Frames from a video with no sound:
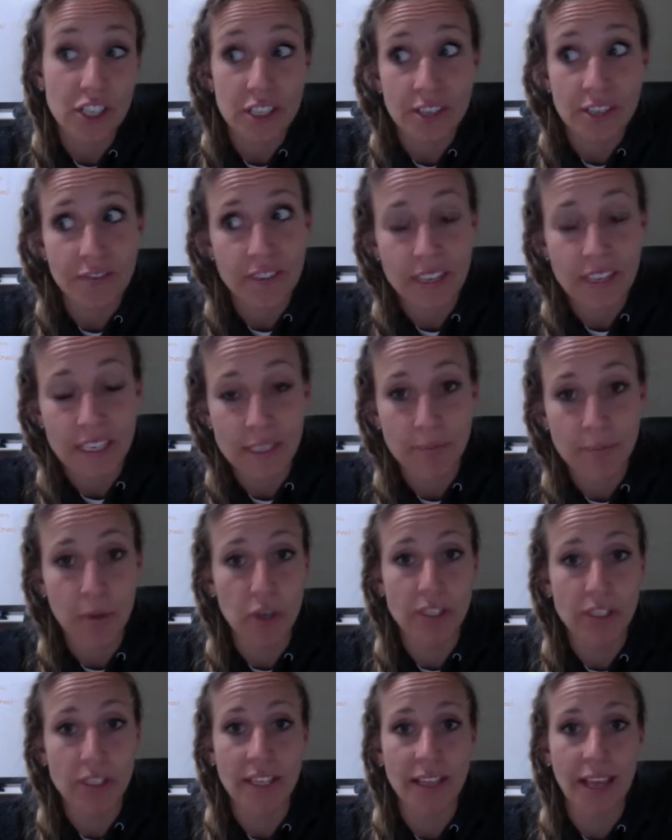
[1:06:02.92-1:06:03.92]
a fitness
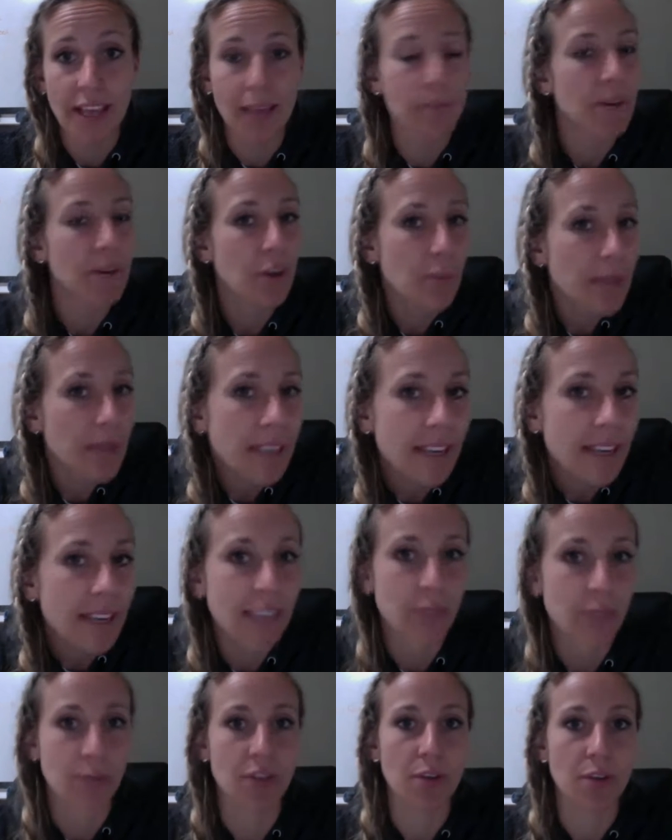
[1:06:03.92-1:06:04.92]
person, like, but nobody
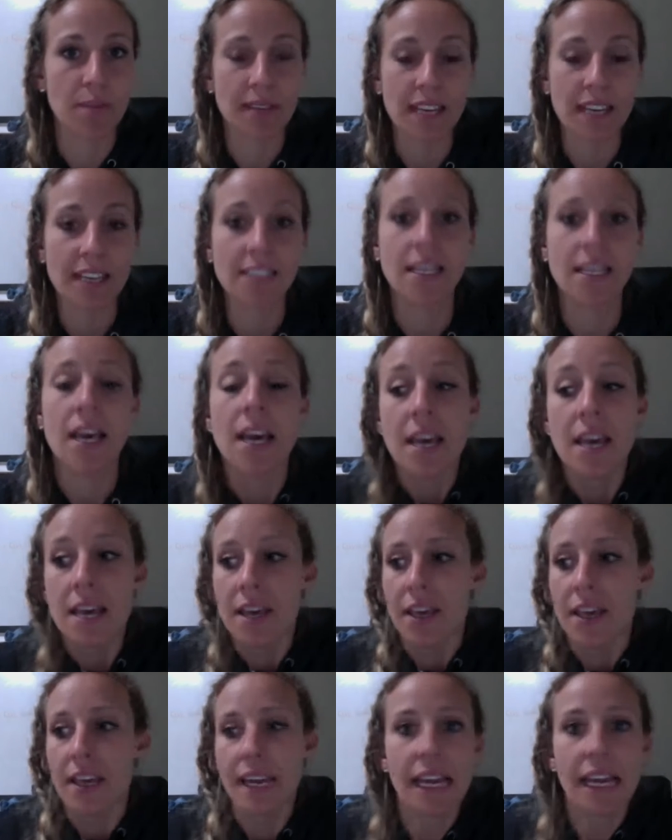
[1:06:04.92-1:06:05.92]
connects with her because
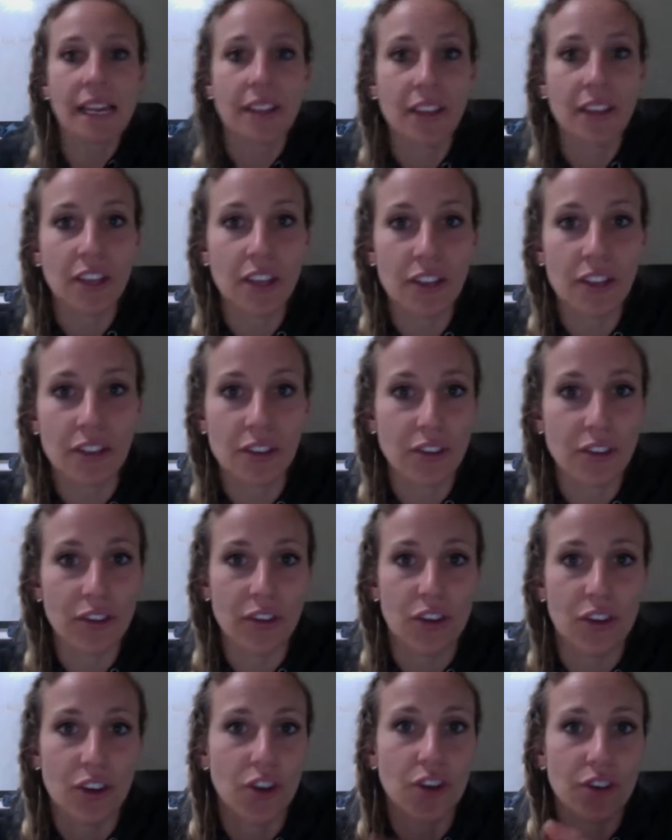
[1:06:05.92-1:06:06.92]

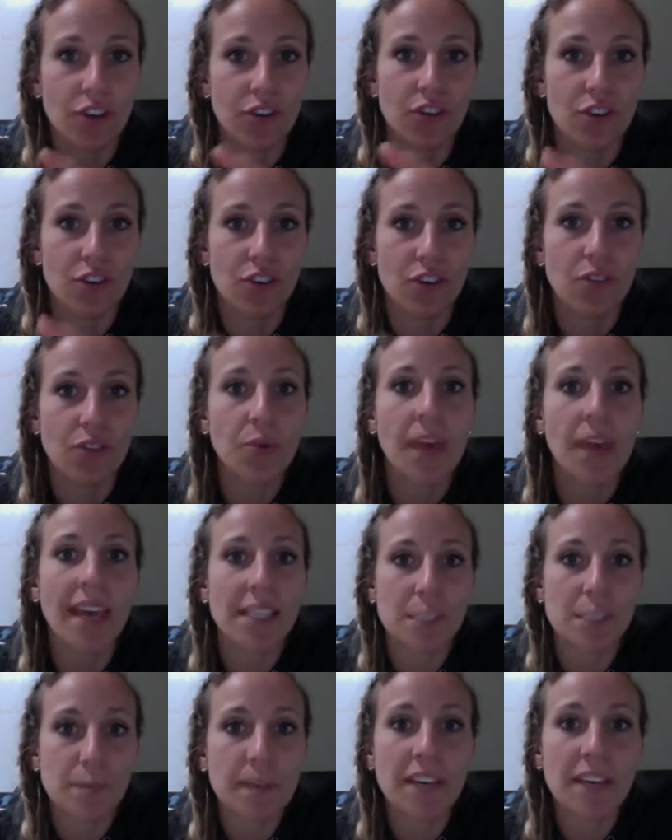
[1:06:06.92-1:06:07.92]
you can't
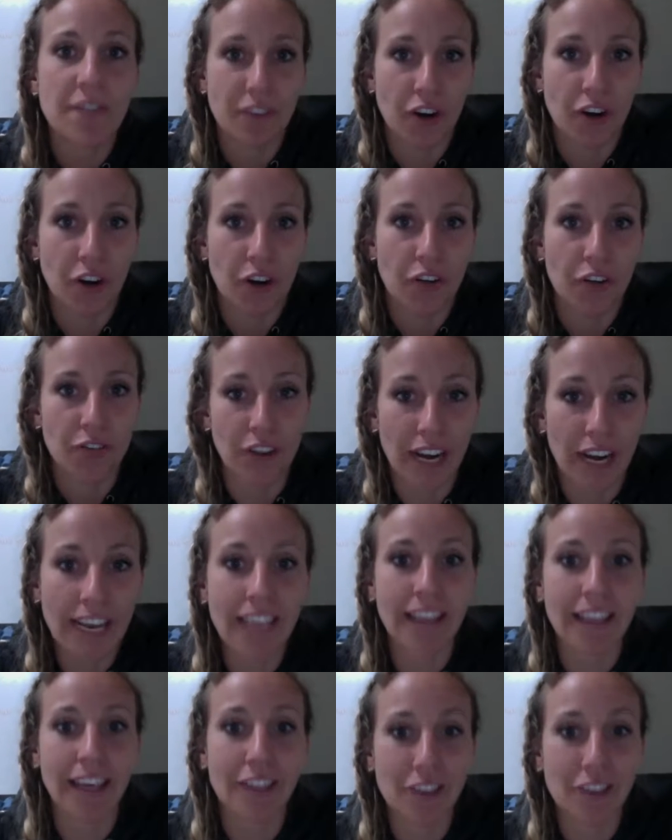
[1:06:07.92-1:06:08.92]
speak for her, right?
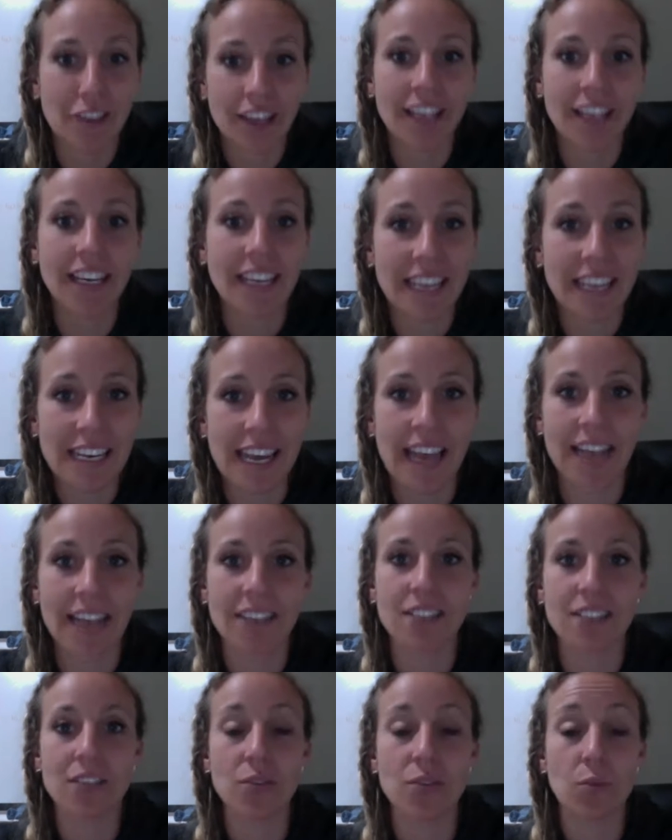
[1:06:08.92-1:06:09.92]
Like they're going to
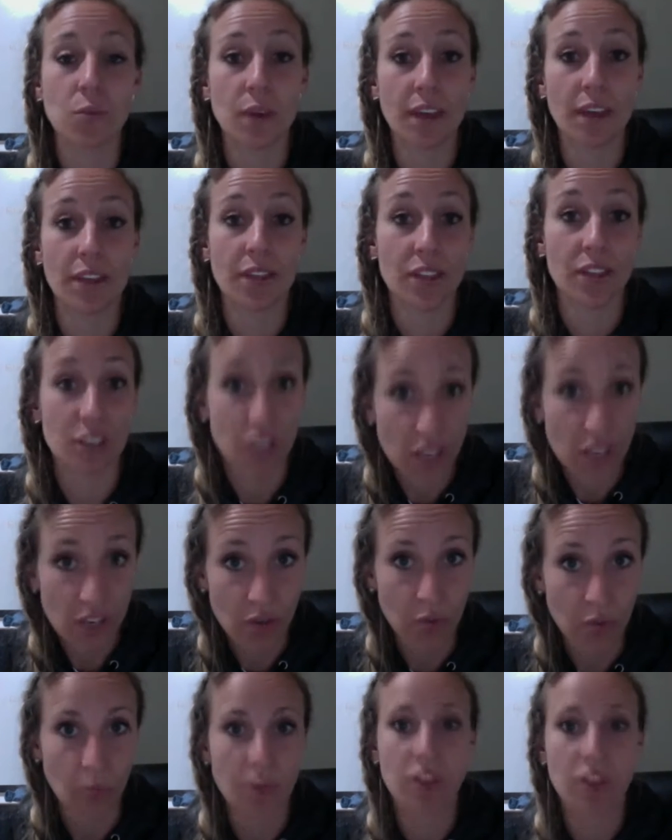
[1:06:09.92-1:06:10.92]
connect with
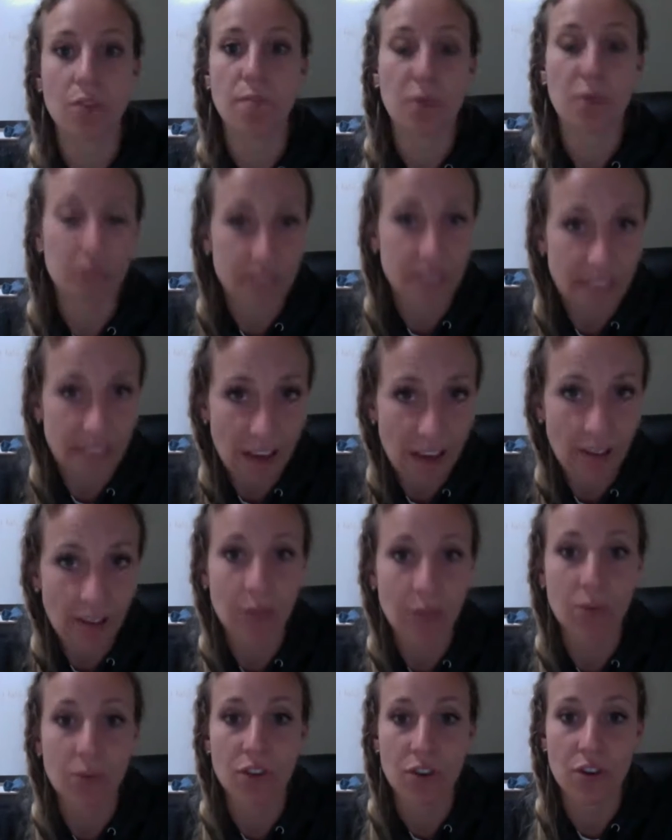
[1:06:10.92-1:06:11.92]
you, with your personality,
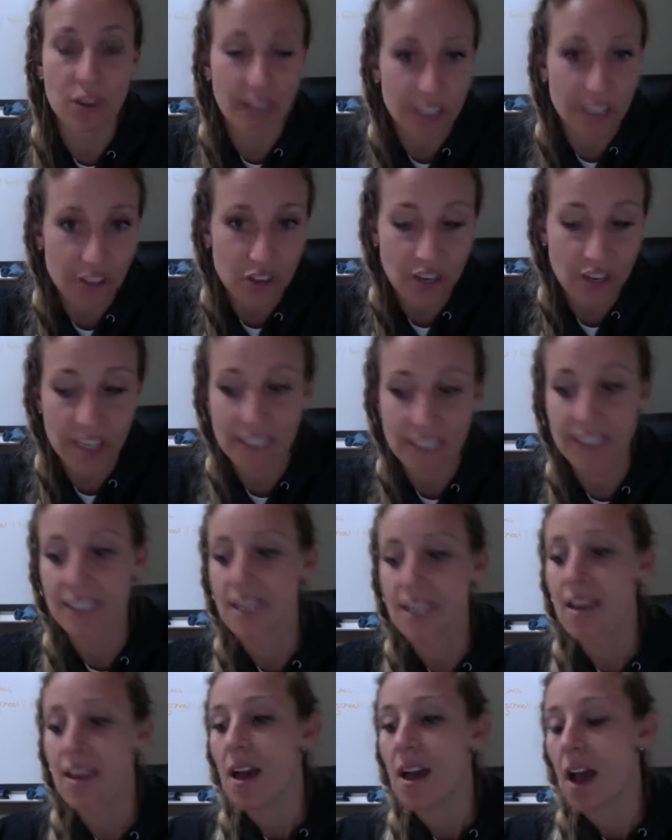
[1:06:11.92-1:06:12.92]
with your interests.
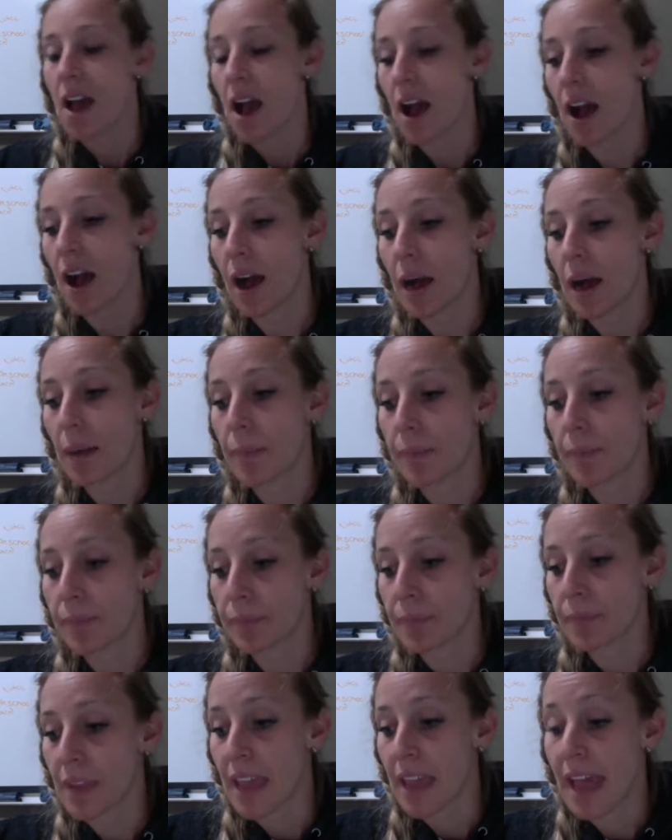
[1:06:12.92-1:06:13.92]
And
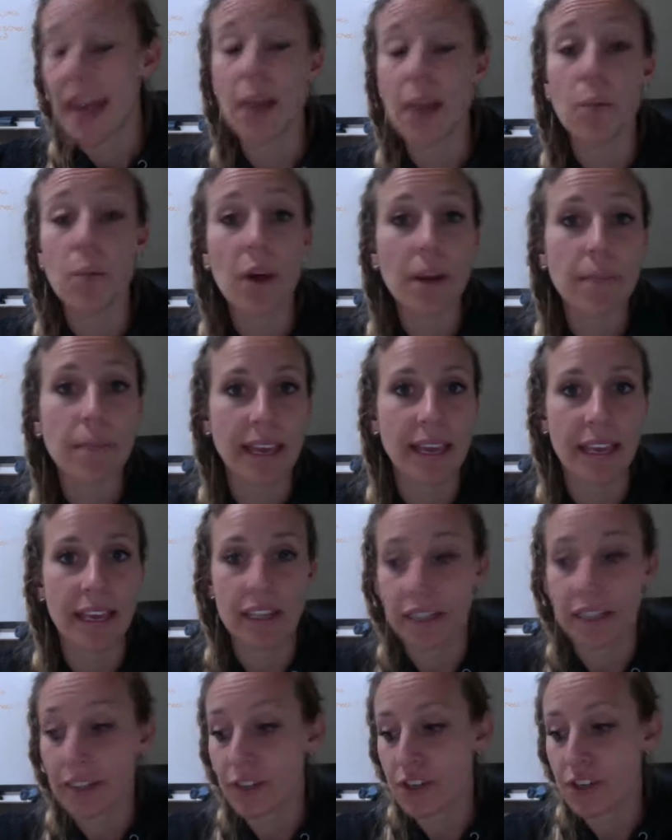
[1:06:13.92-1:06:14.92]
I want to make it
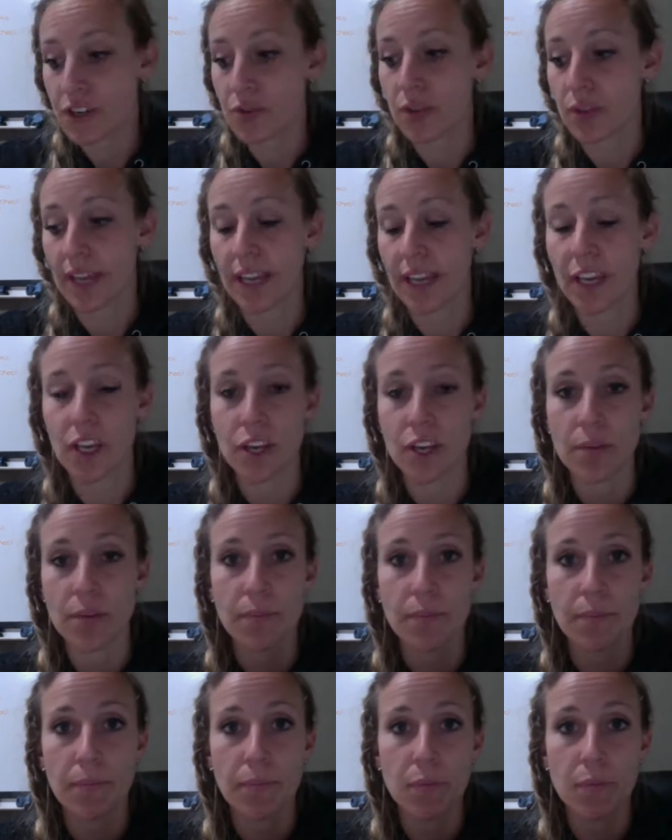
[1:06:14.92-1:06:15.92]
clear too, like
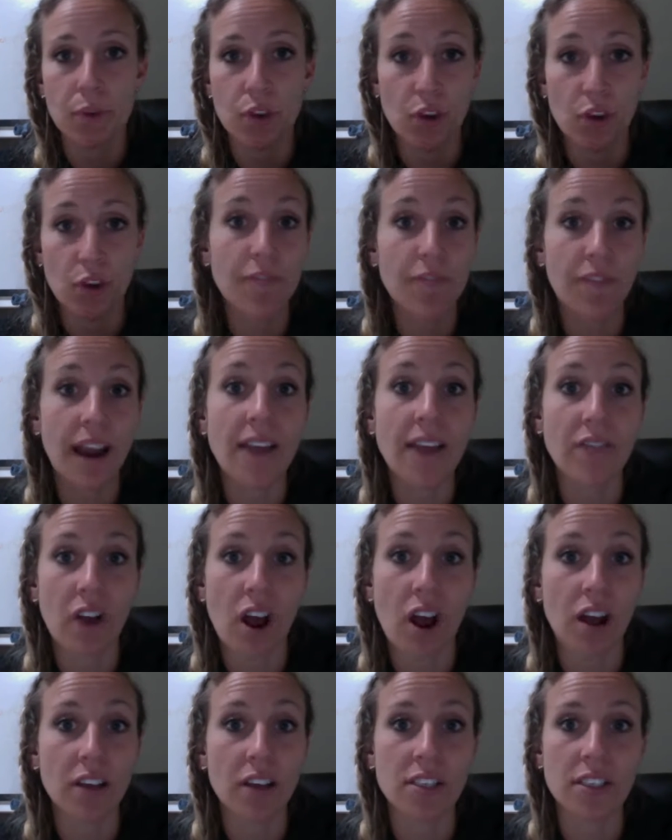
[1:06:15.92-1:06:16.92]
your 5
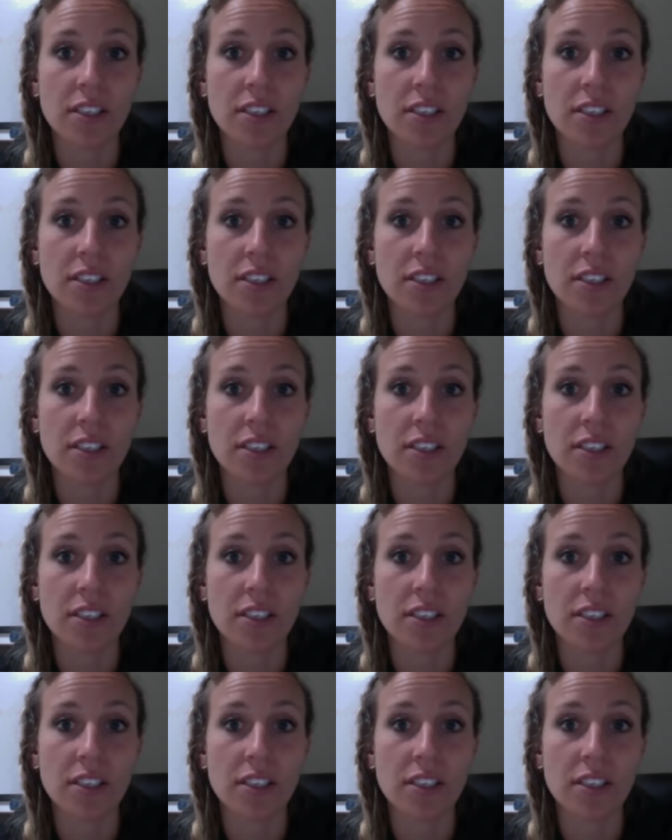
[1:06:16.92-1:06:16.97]
rocks,